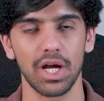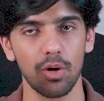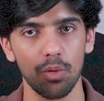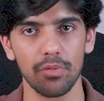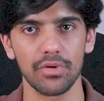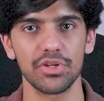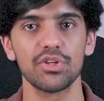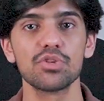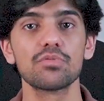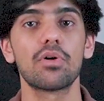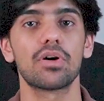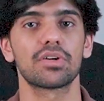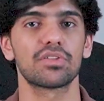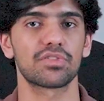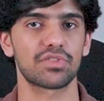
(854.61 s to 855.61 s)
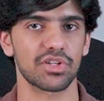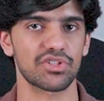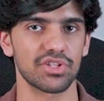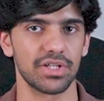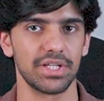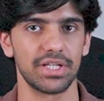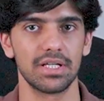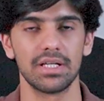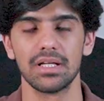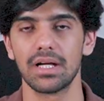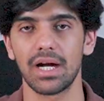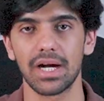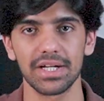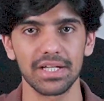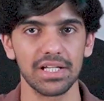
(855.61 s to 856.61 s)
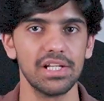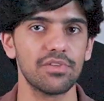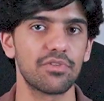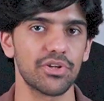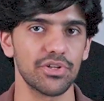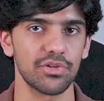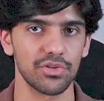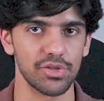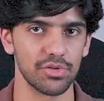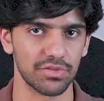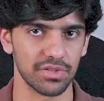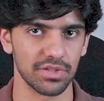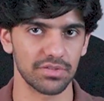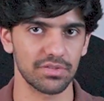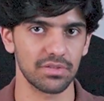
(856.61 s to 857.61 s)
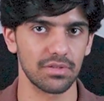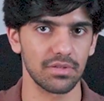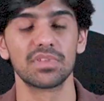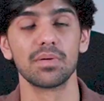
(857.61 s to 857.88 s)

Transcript: However you want to structure it, ideally for your users.